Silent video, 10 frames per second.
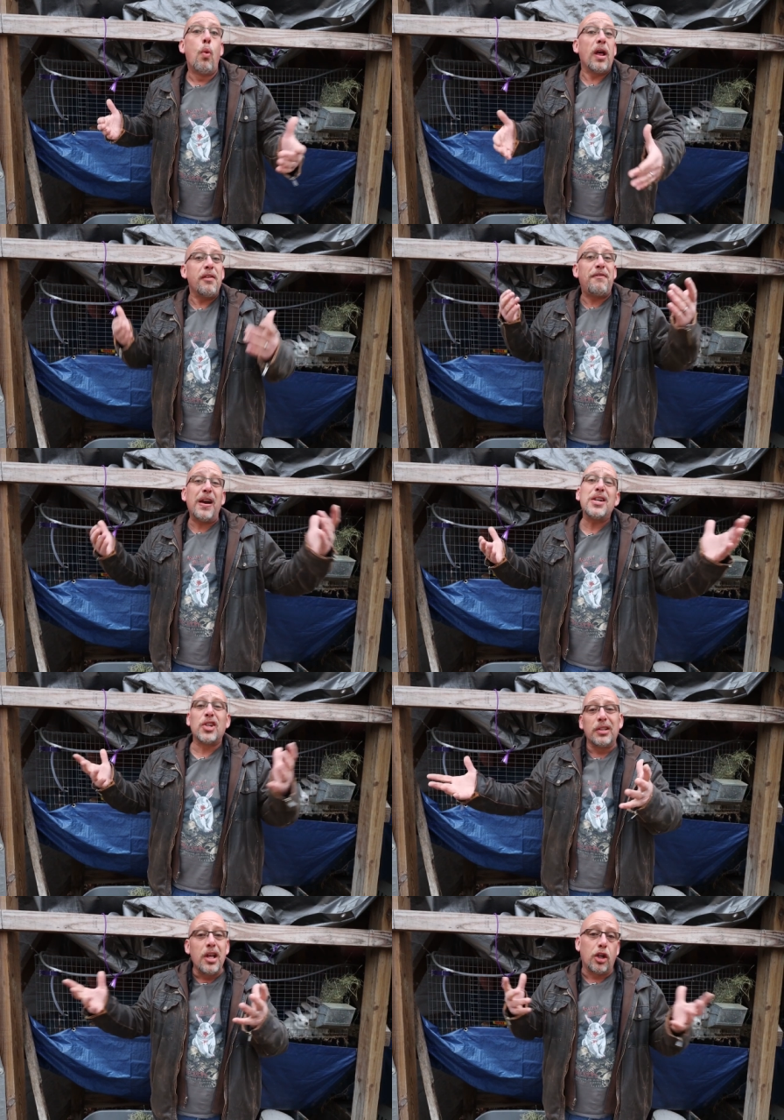Well, it varies
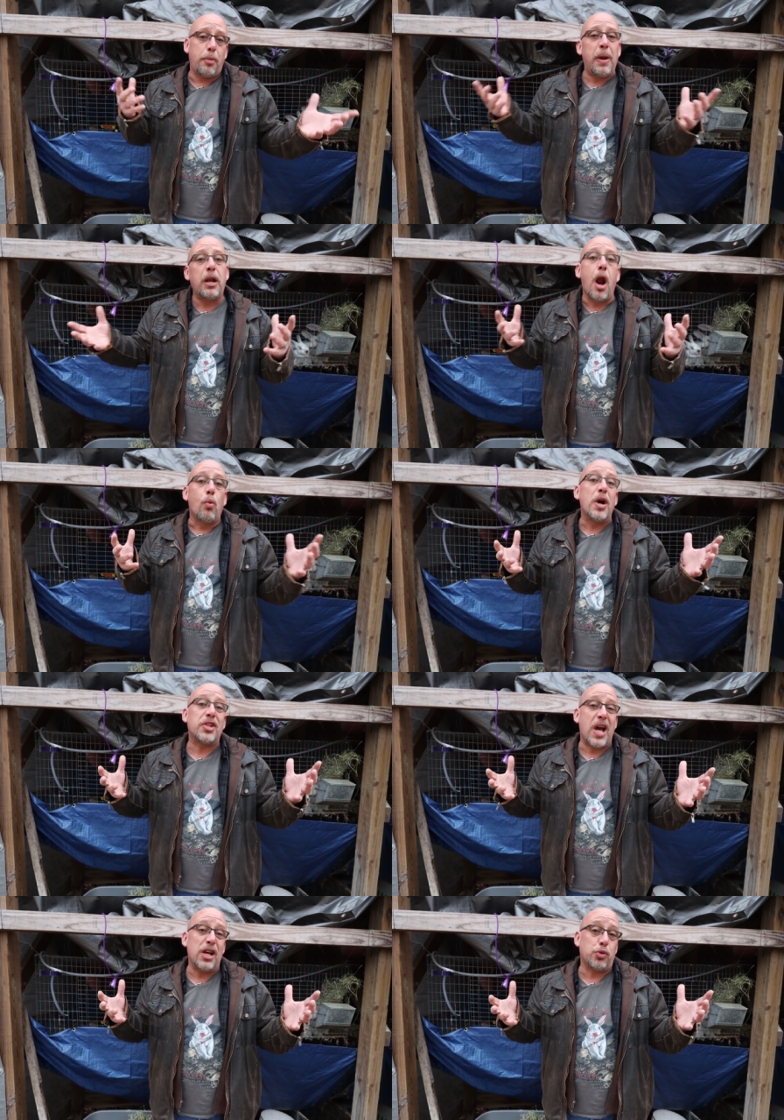a little depending on what
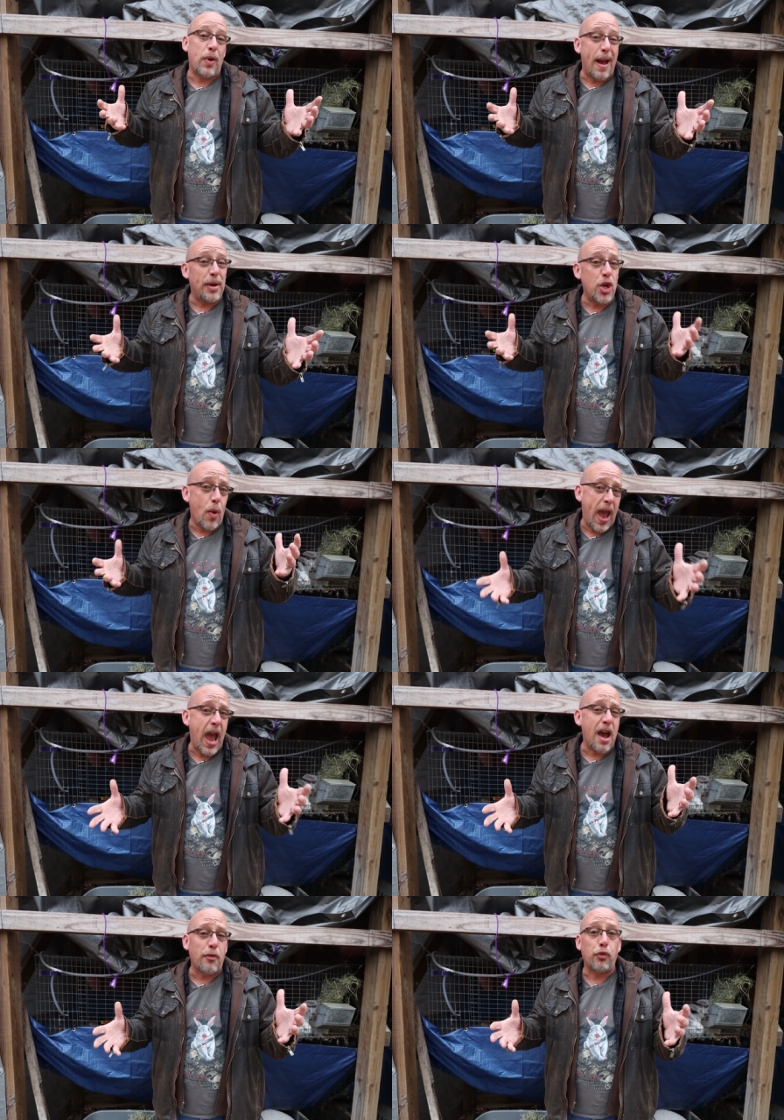size rabbit you
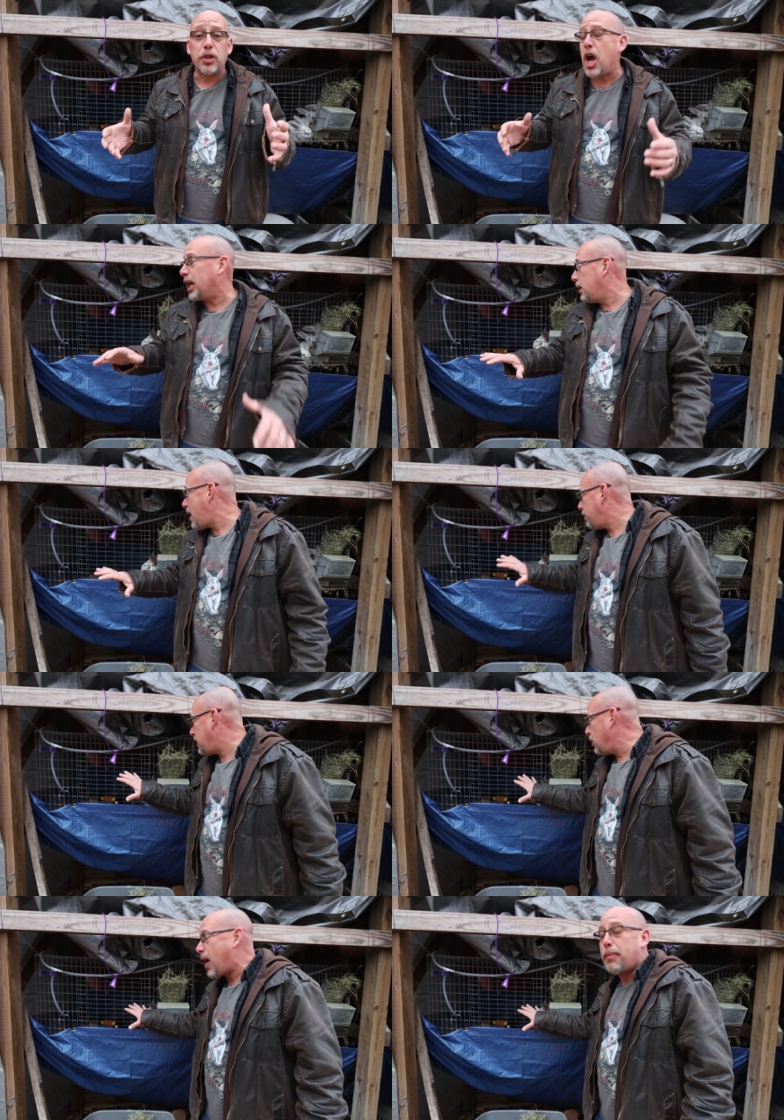have. If we're talking about
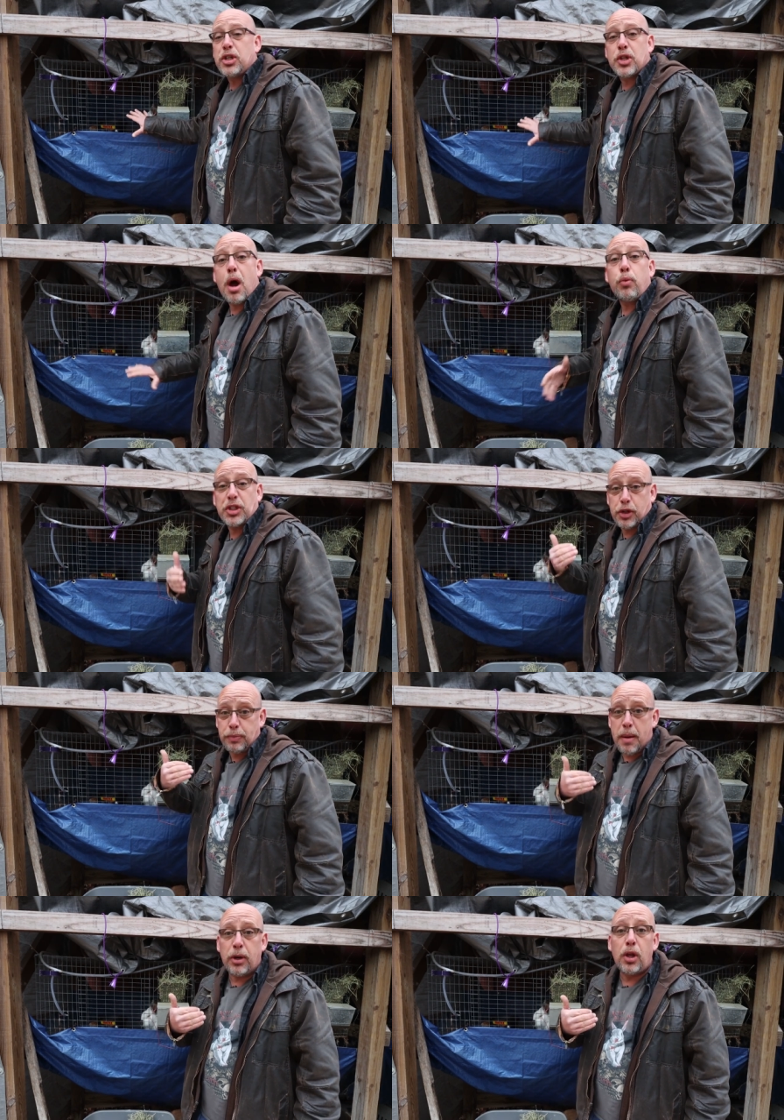meat rabbits, though, which is
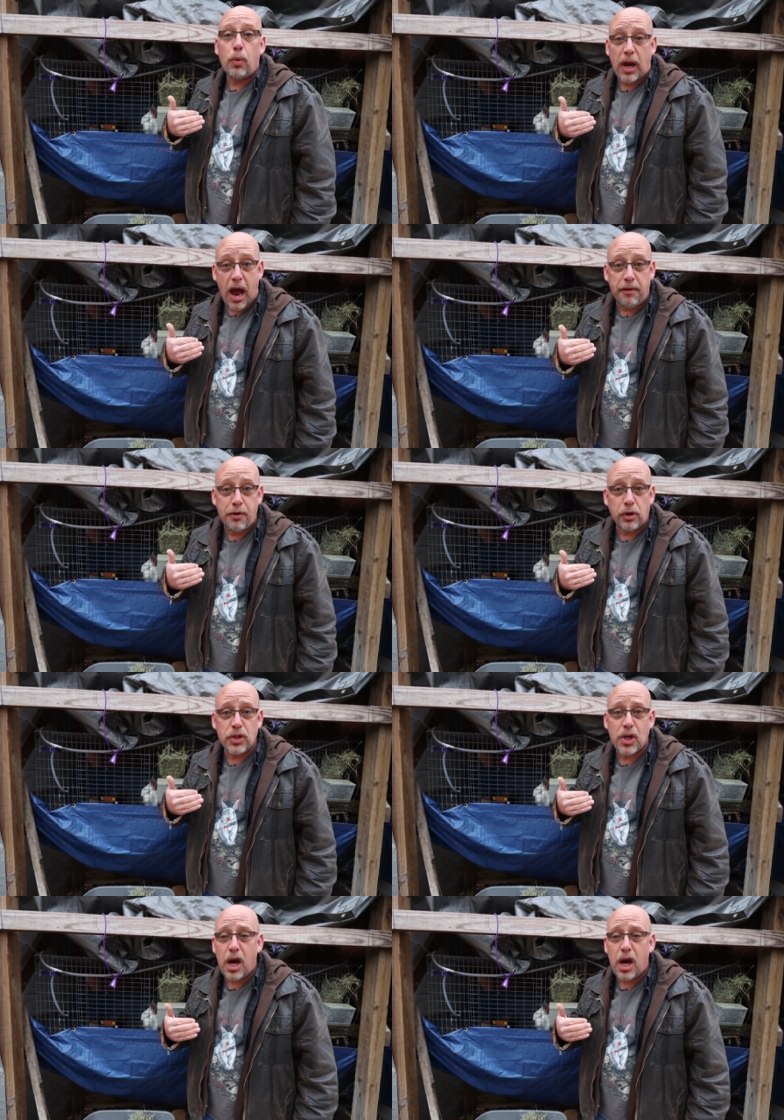primarily what I focus